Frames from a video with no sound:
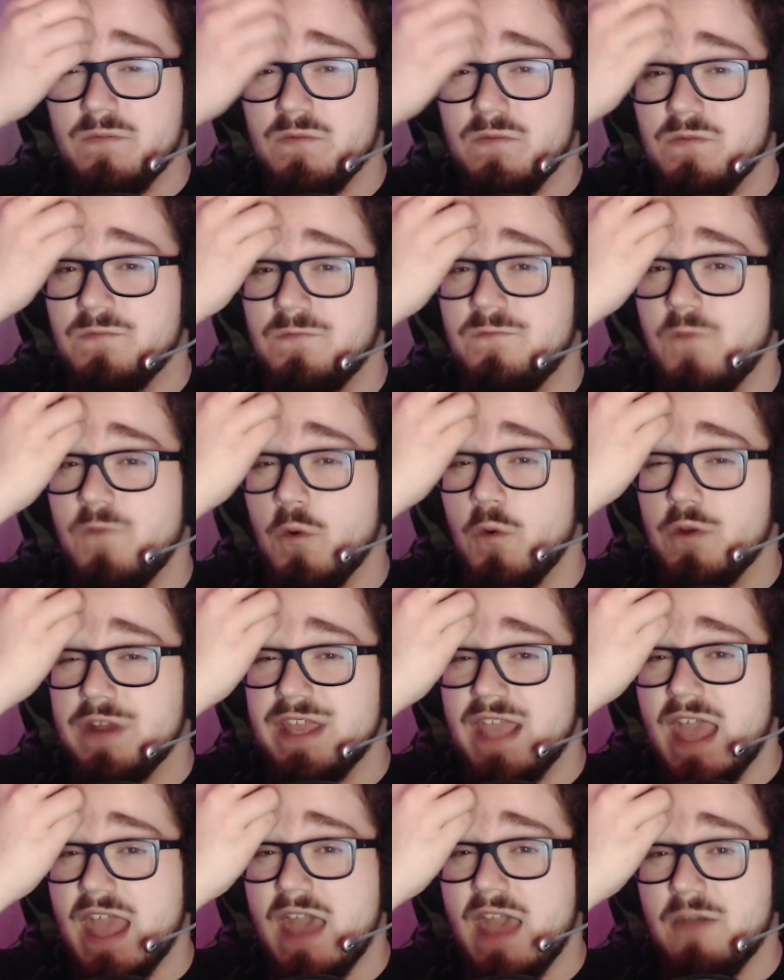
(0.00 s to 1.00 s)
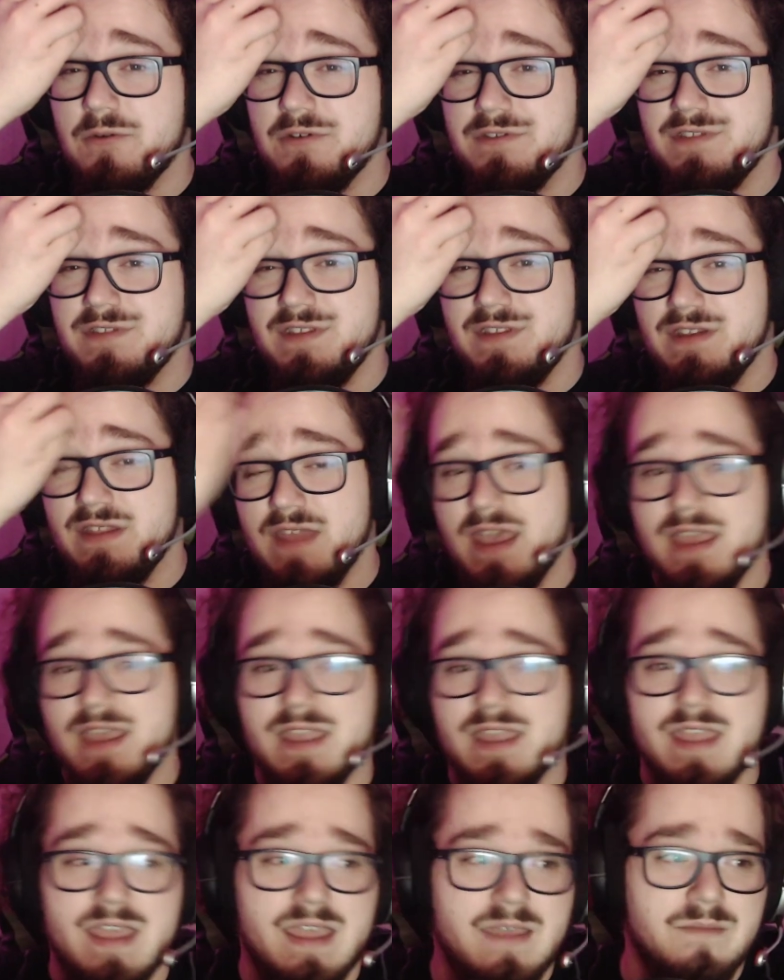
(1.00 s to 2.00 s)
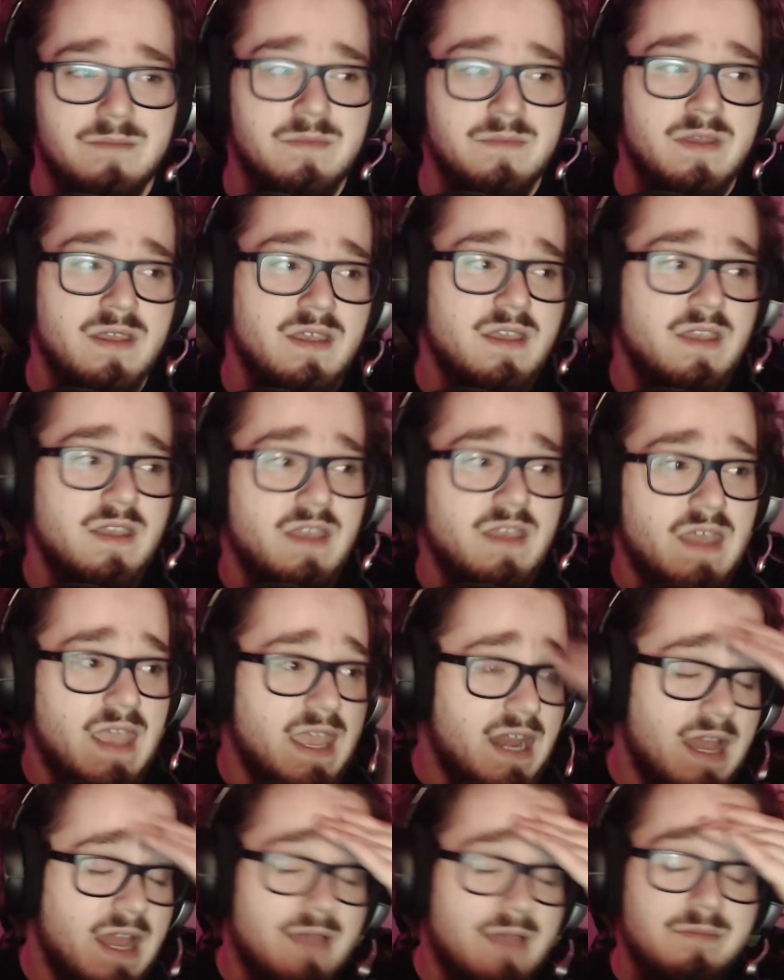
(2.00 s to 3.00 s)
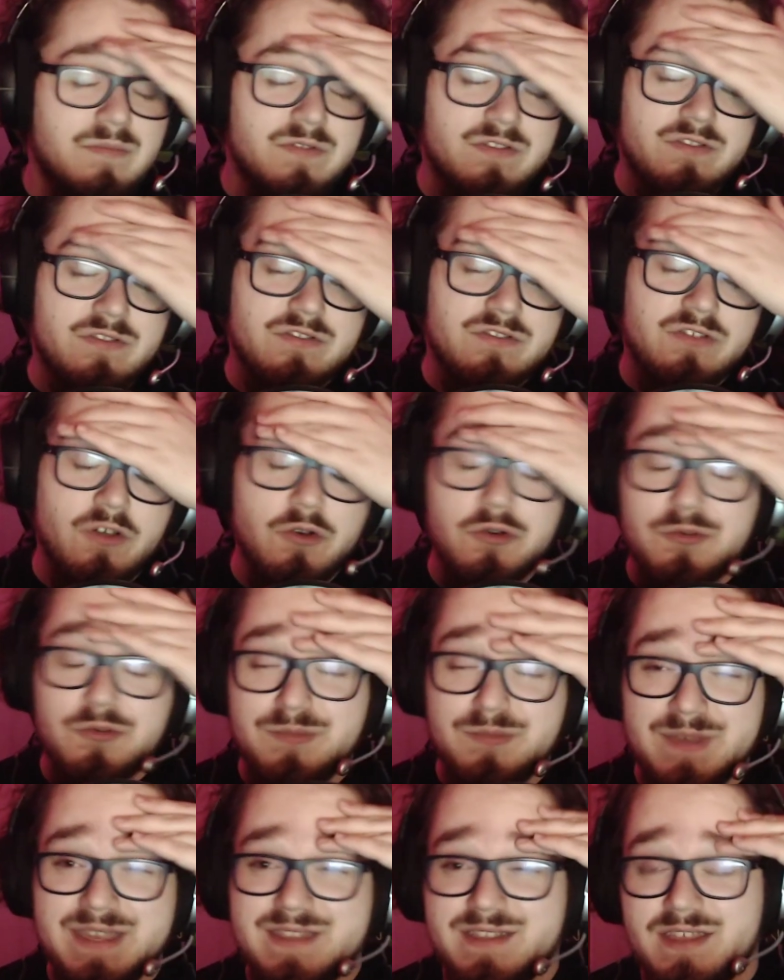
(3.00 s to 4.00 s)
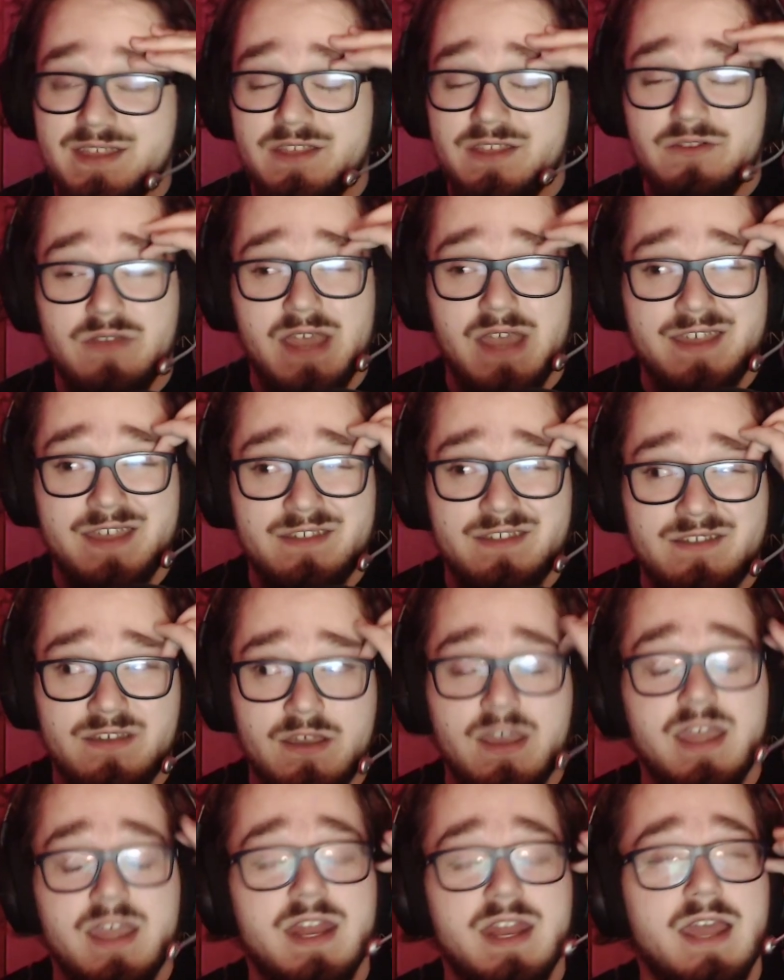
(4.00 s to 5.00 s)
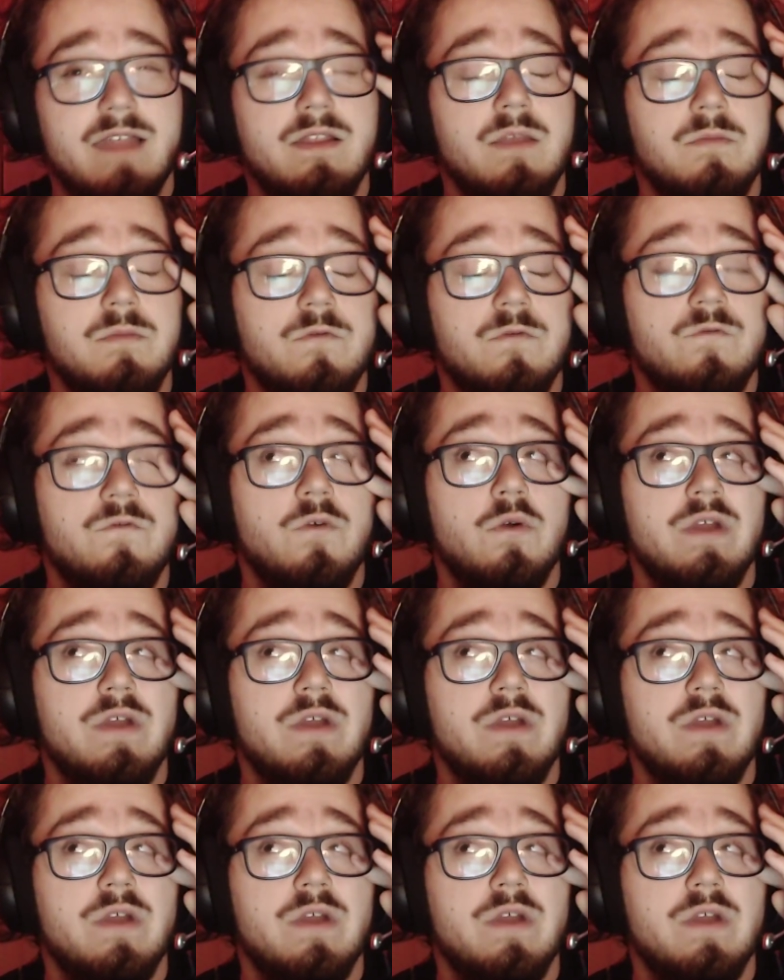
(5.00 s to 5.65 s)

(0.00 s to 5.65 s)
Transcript: 40 hours into that game, and I'm so busy, you guys, and I lumped 40